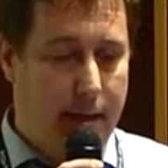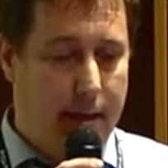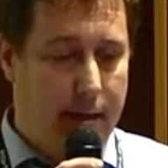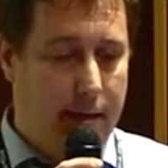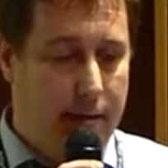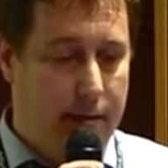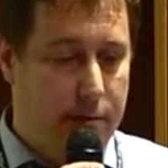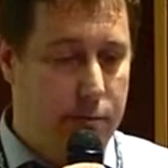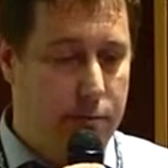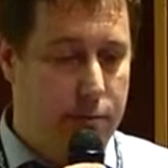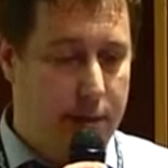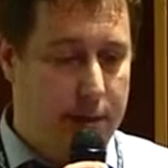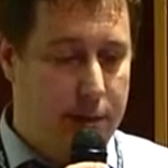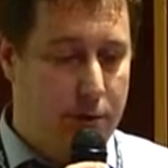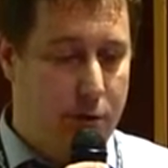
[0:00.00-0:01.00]

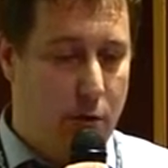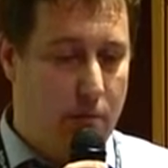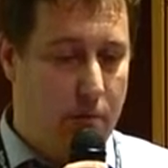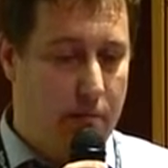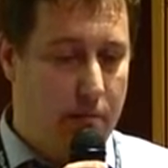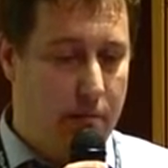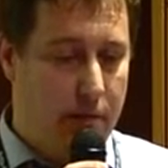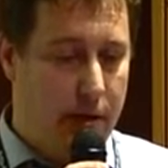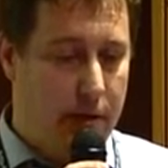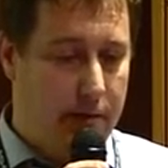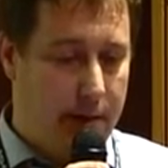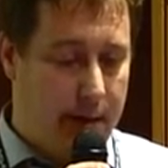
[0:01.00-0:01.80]
We